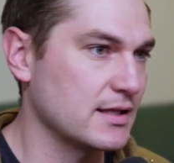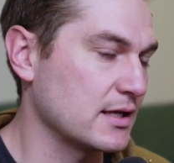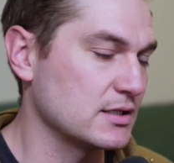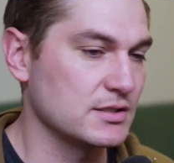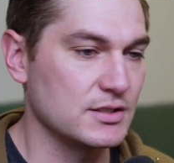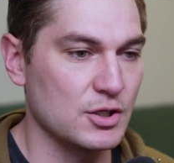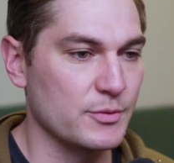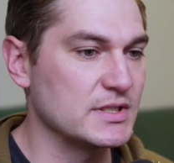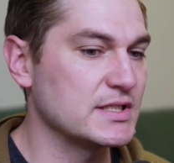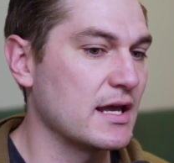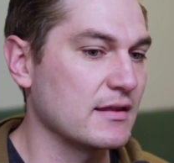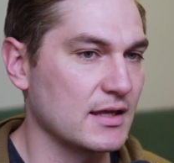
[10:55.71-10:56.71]
They can, be
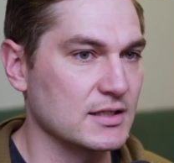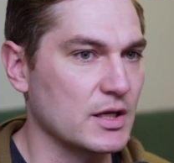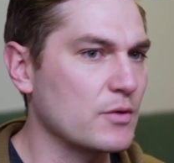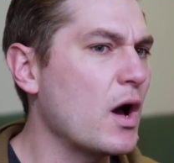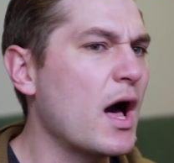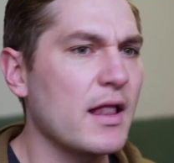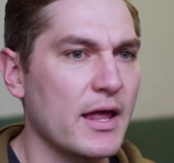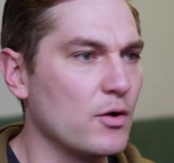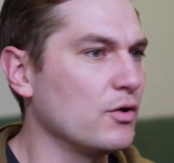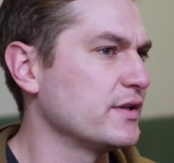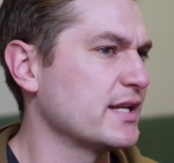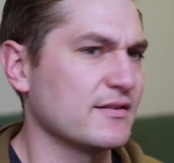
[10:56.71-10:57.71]
saying things like, well, I
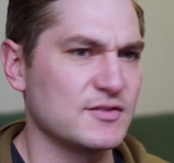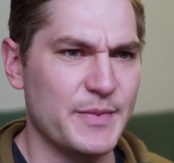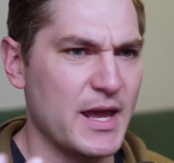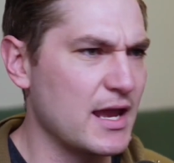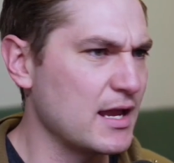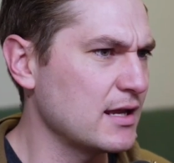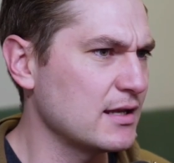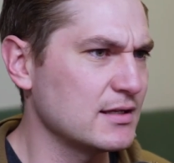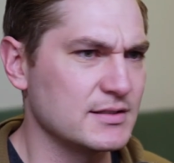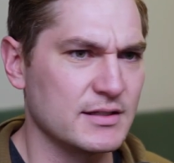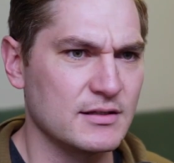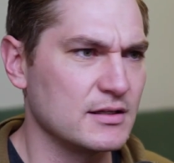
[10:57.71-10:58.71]
hold the 10 of
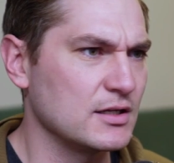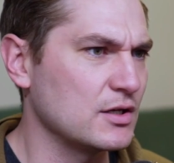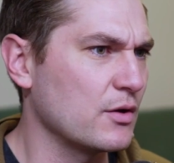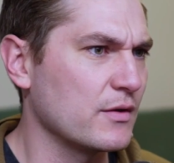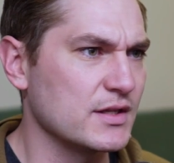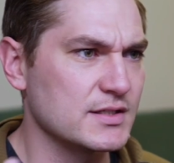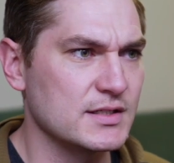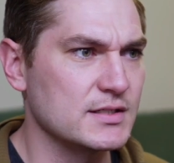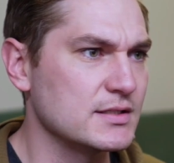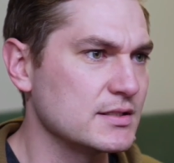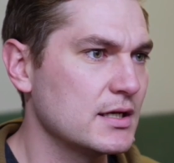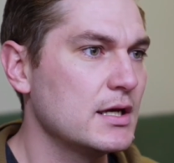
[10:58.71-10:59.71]
spades, and, and this
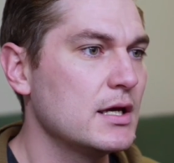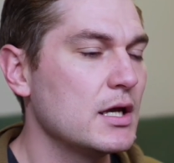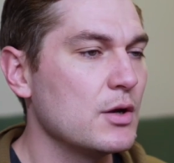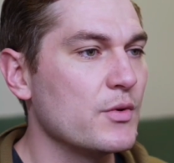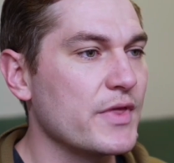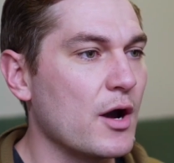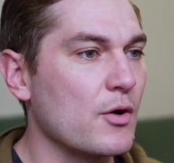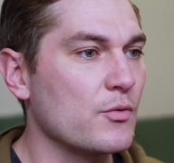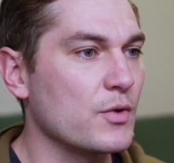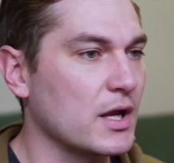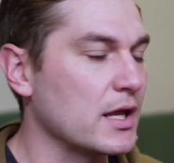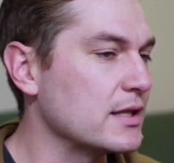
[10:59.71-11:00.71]
is
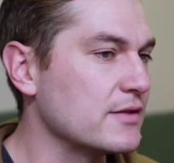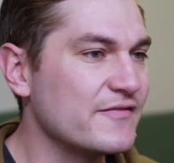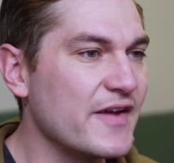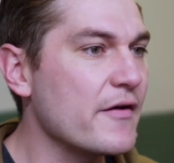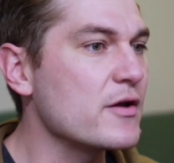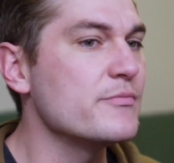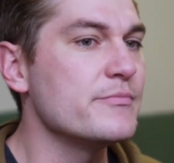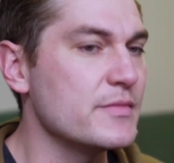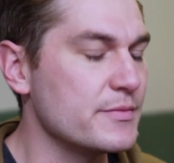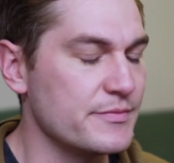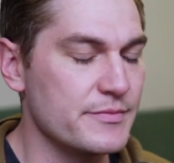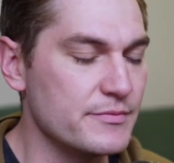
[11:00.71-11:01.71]
and very
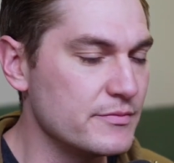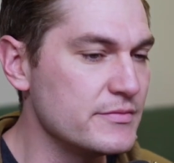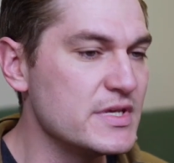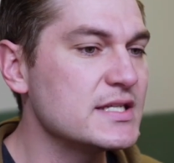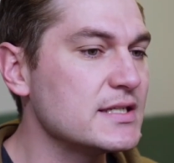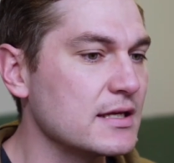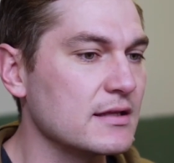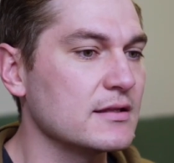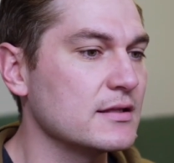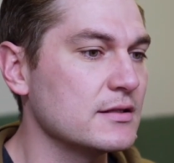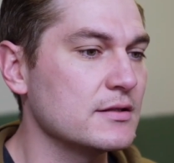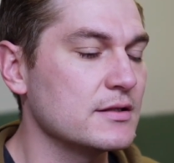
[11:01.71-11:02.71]

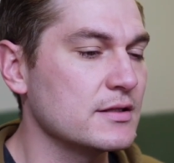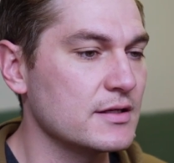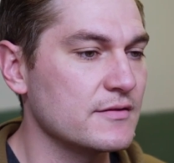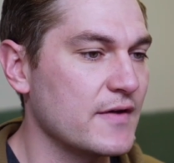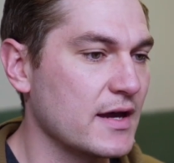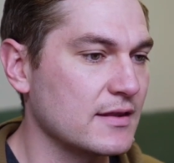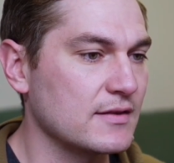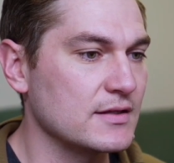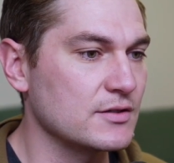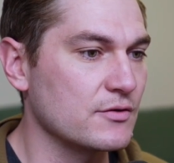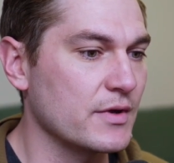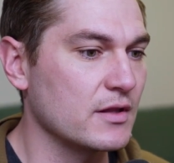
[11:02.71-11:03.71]
missing the fact that
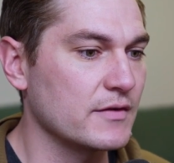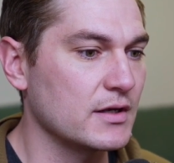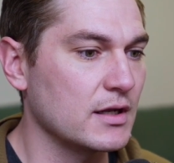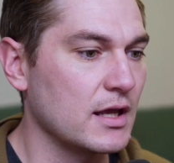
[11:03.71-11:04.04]
these aren't relevant.